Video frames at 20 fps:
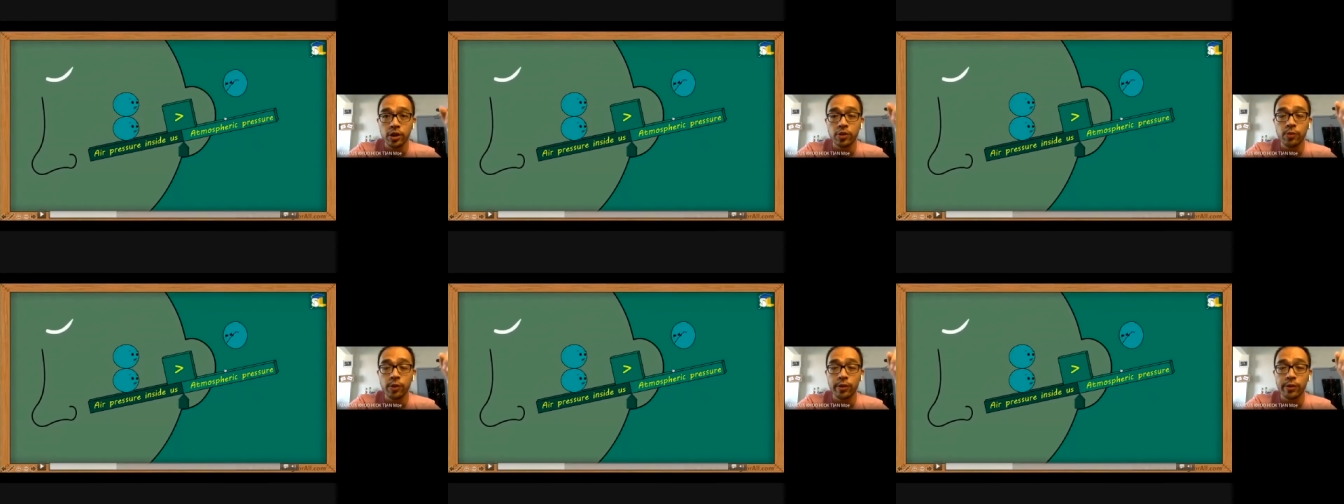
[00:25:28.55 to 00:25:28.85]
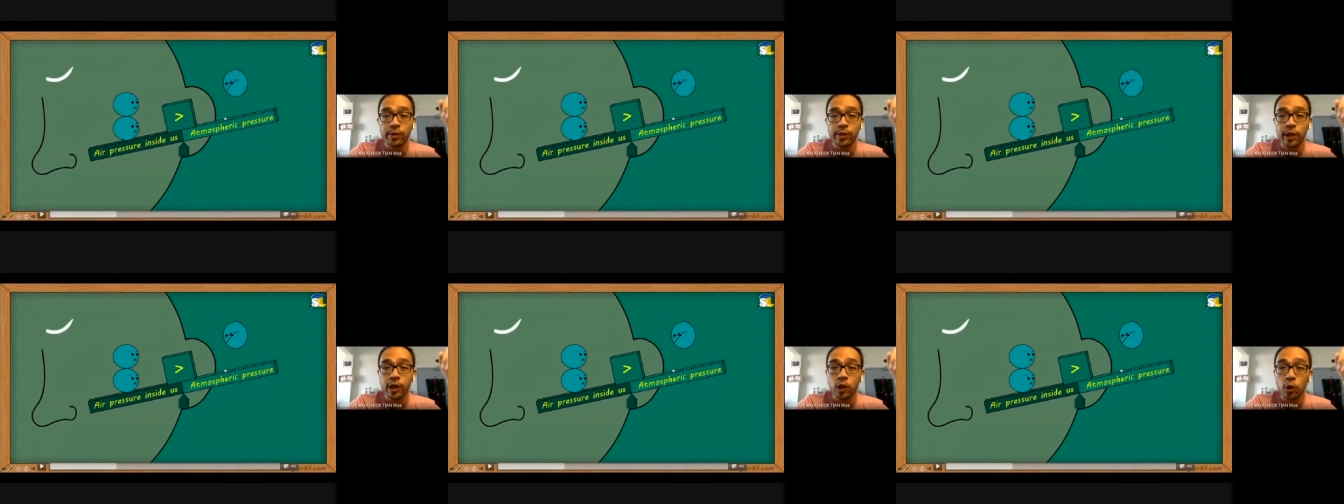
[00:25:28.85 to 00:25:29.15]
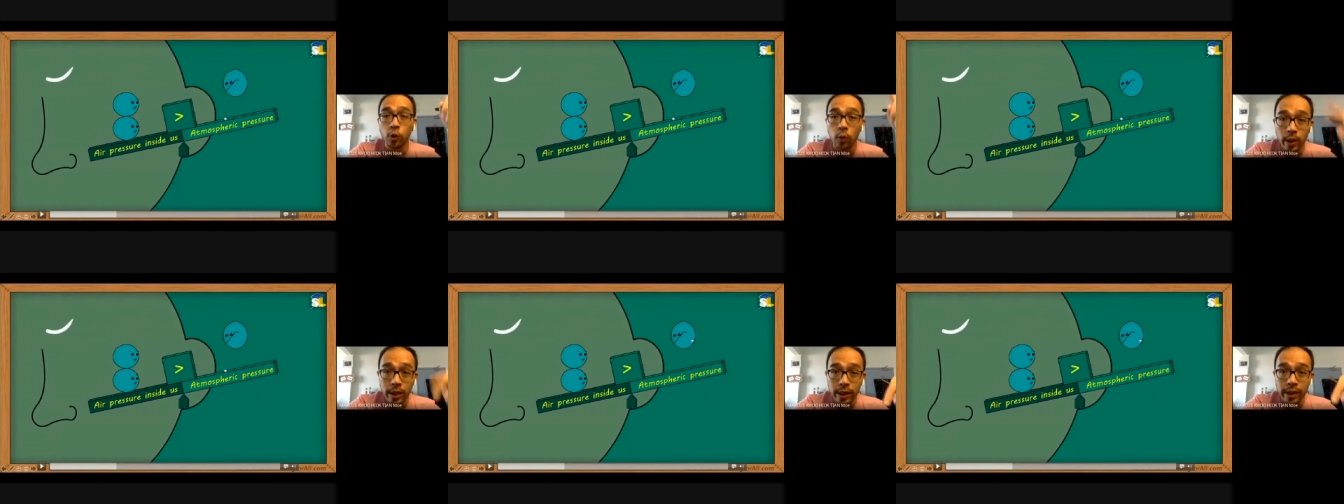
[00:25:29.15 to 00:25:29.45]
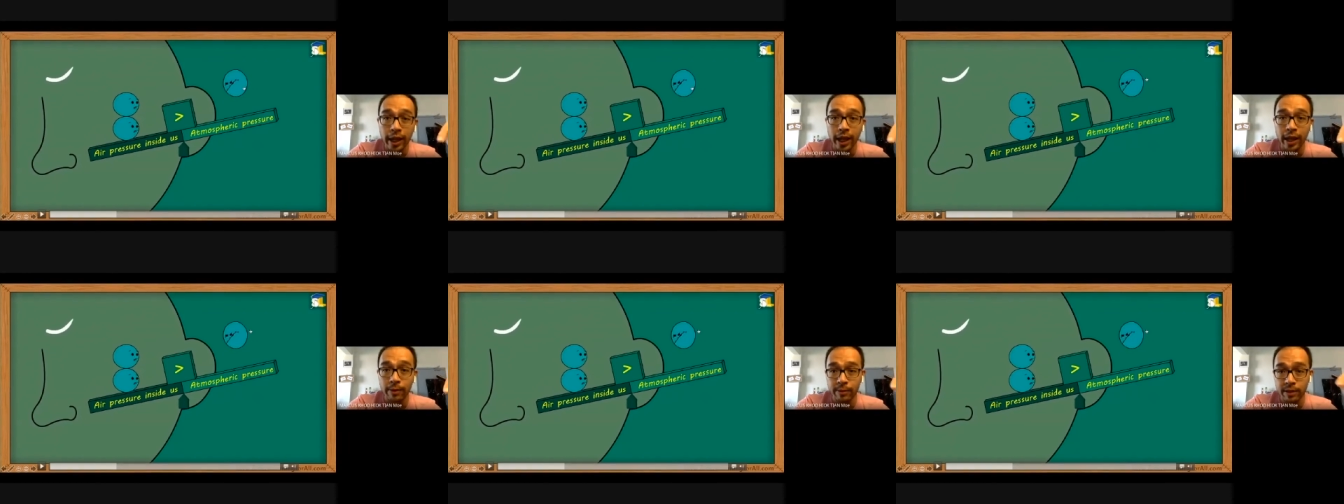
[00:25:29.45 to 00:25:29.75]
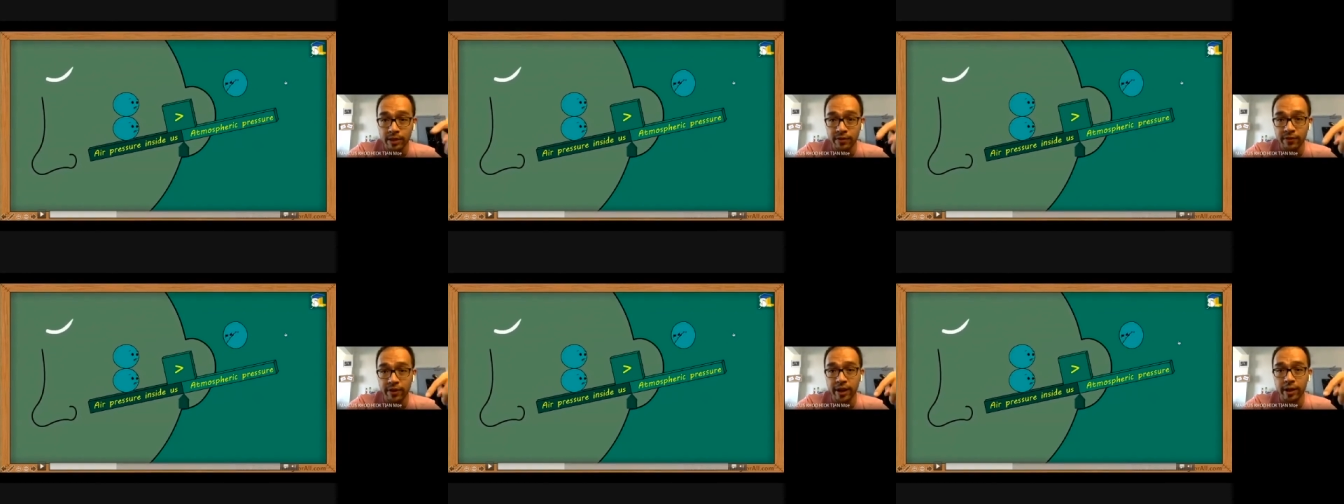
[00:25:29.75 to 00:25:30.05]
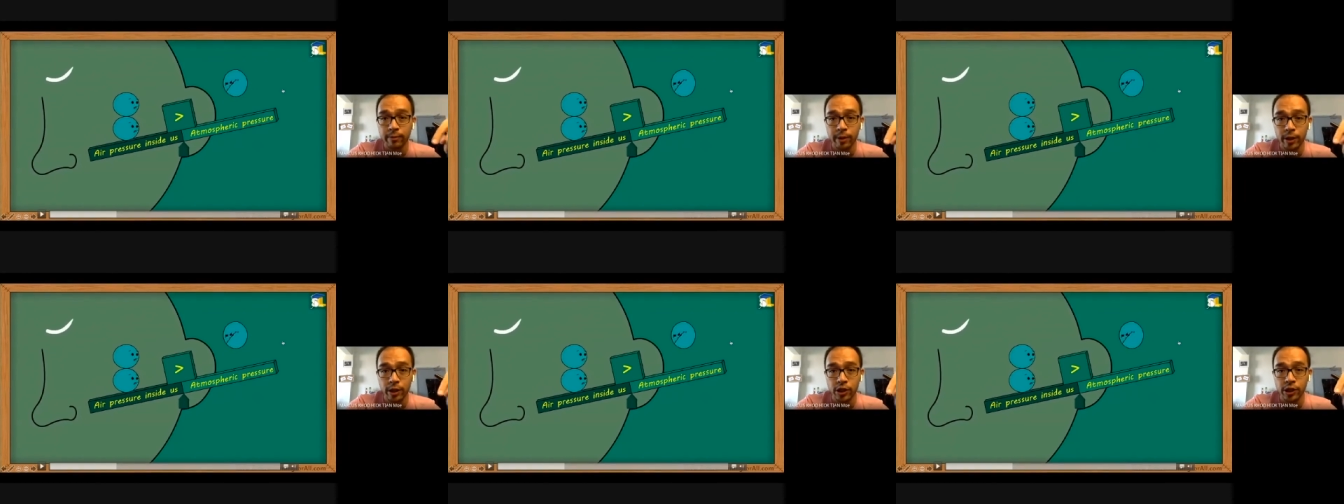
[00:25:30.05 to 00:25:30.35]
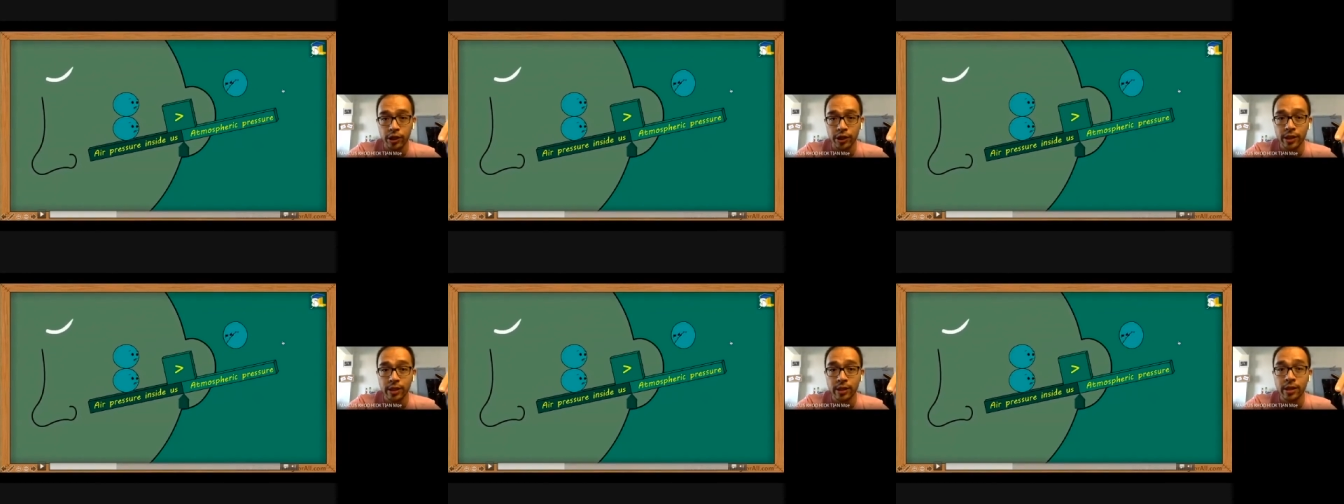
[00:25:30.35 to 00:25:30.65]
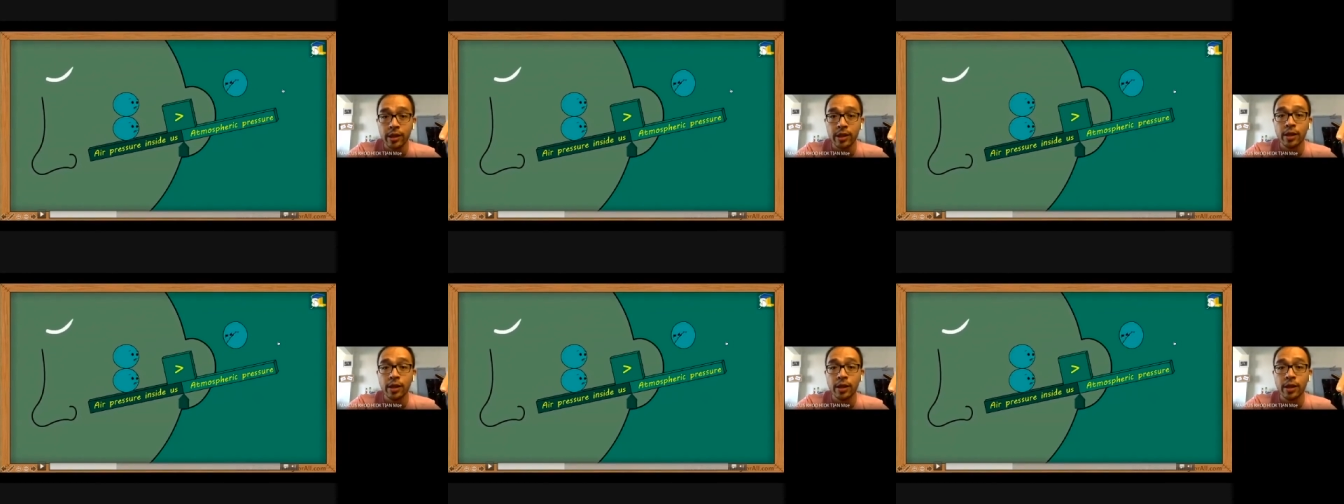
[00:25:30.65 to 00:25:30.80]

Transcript: when you lower the atmospheric pressure,